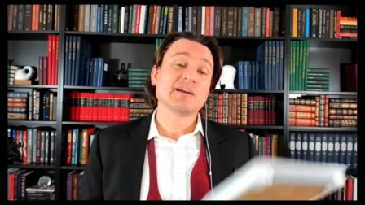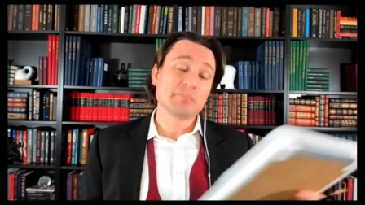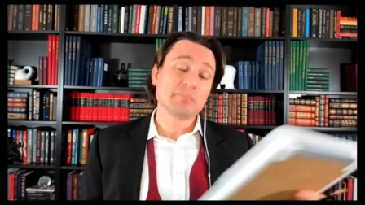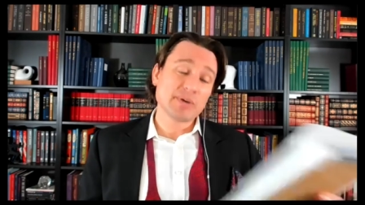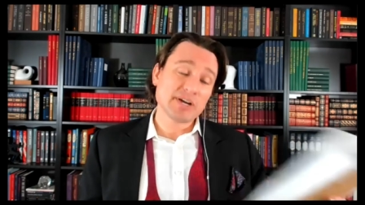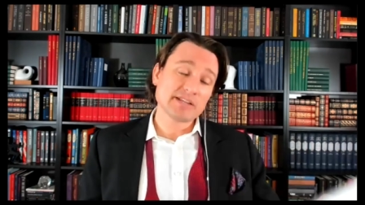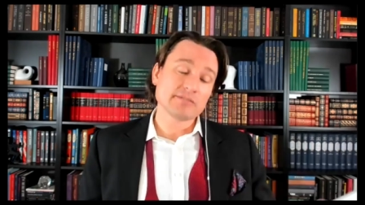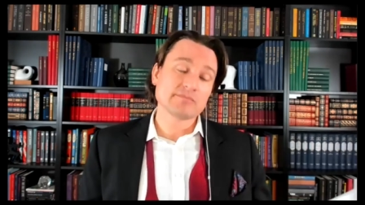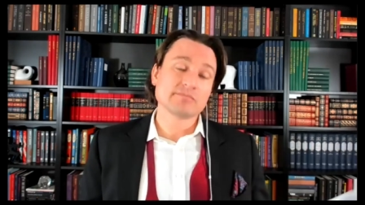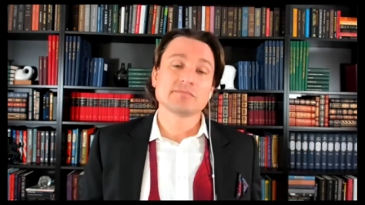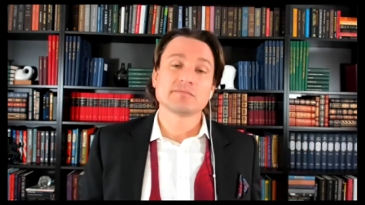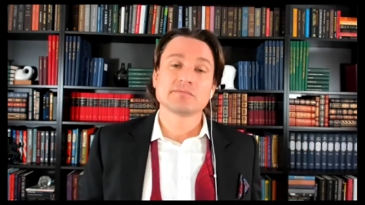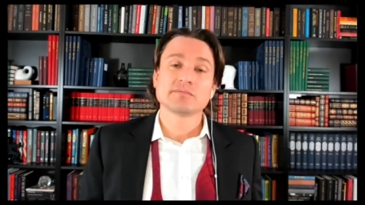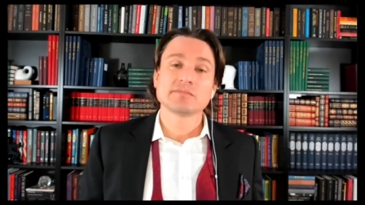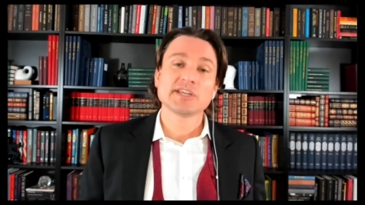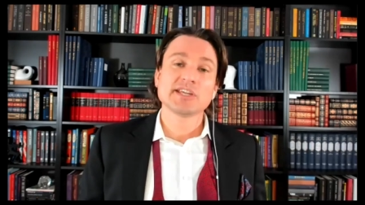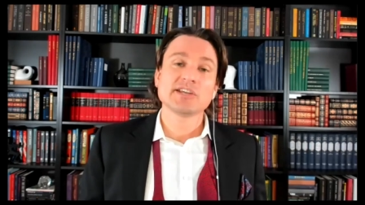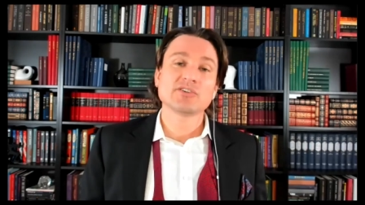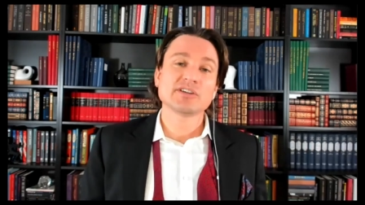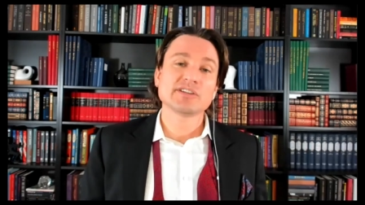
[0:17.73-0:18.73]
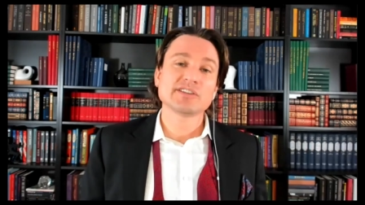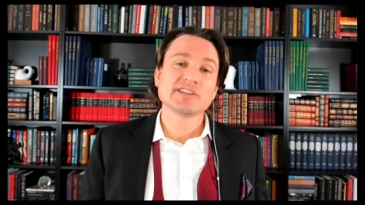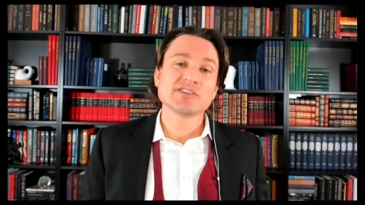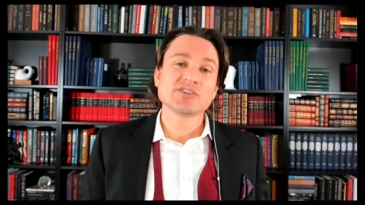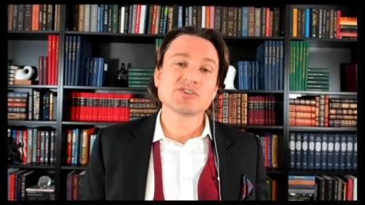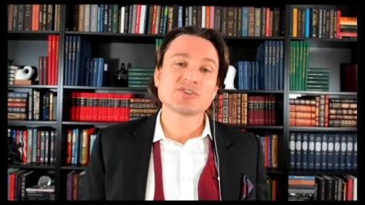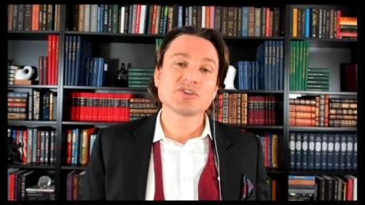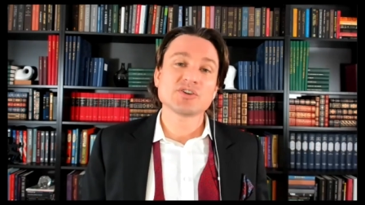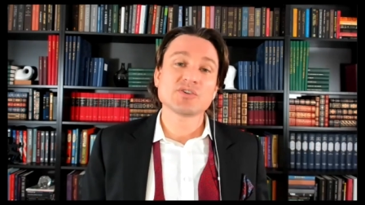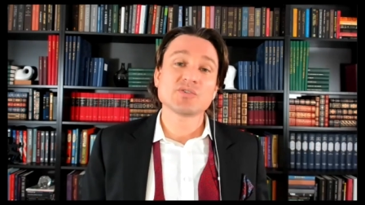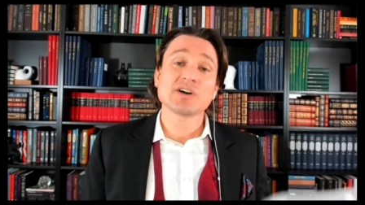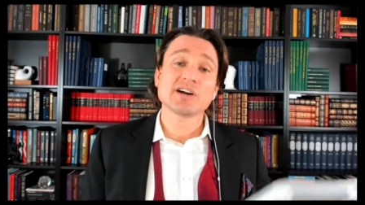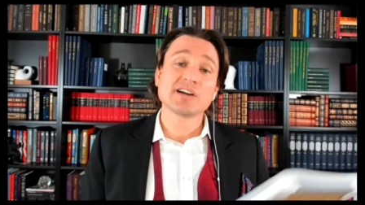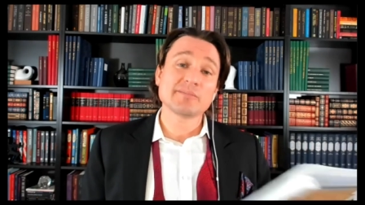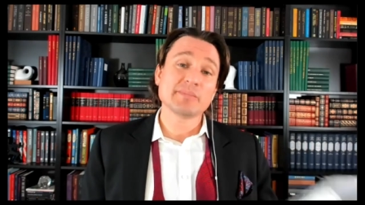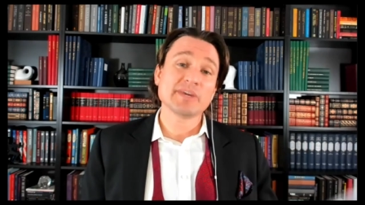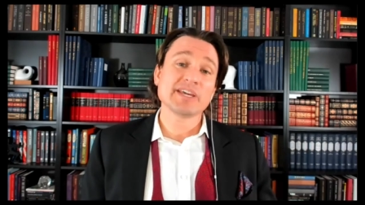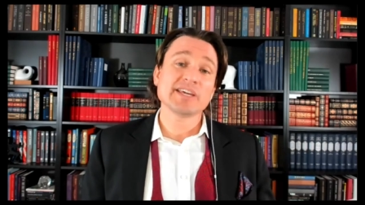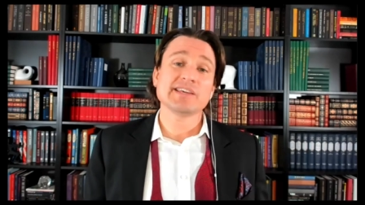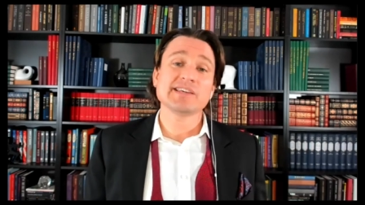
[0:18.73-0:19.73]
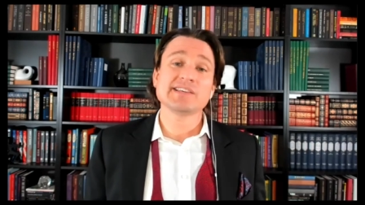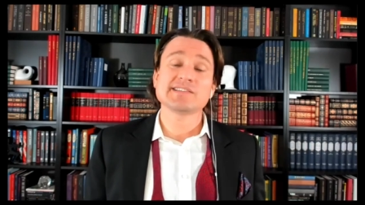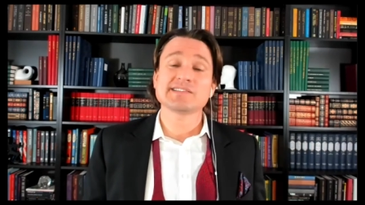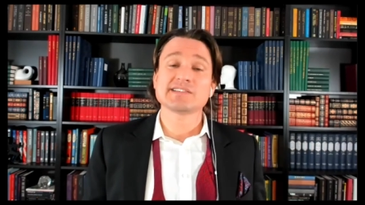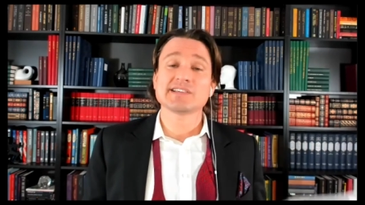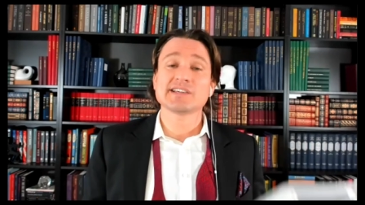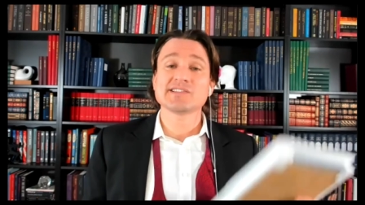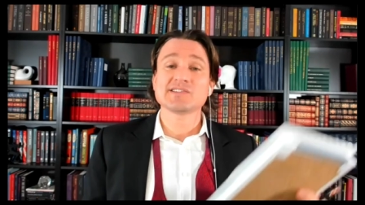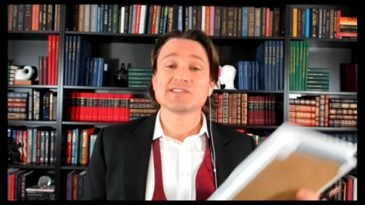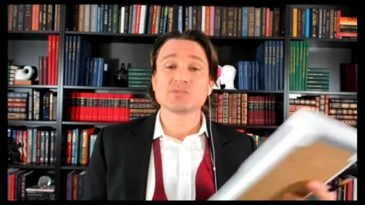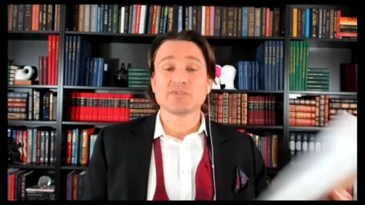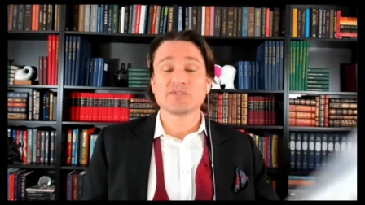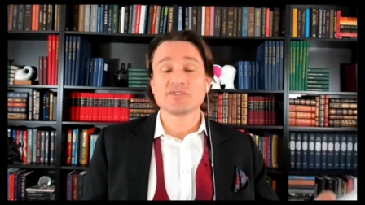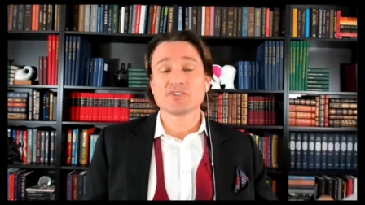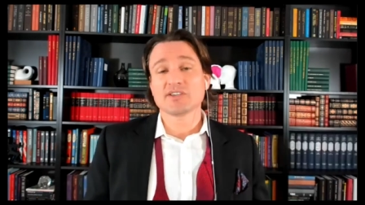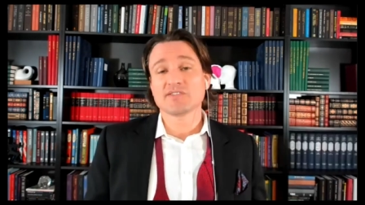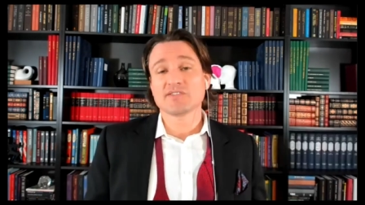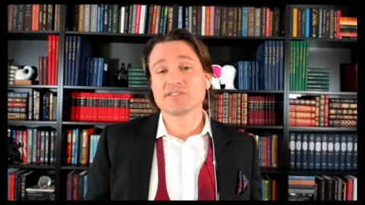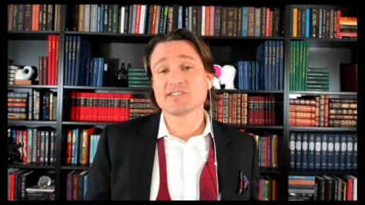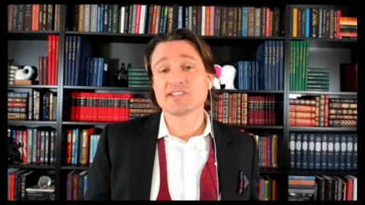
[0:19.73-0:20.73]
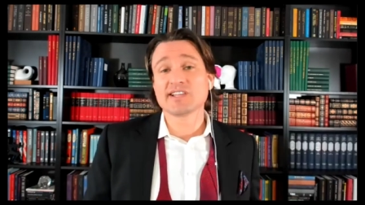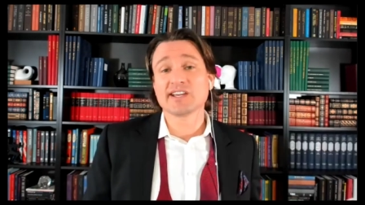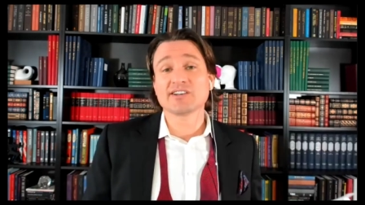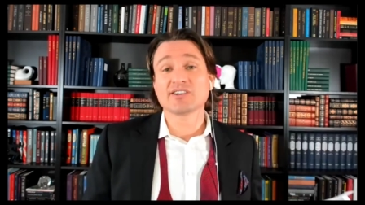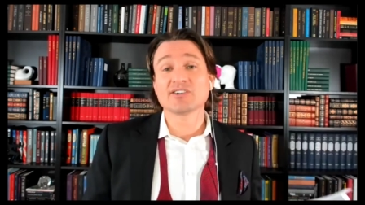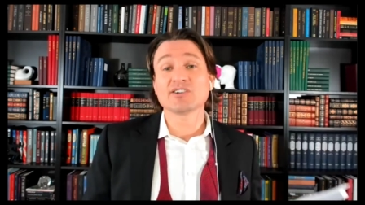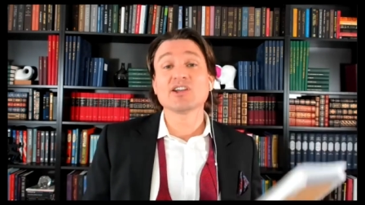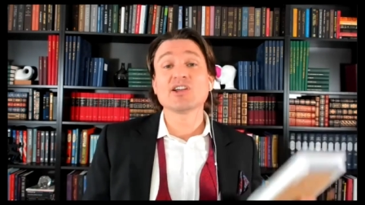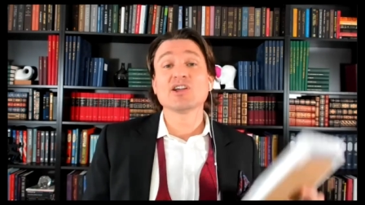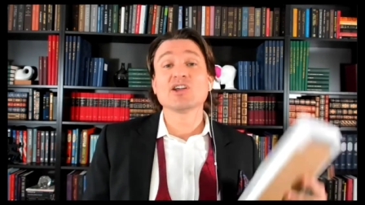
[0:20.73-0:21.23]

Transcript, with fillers: but here on this show on Making Sense with Jeff Snider,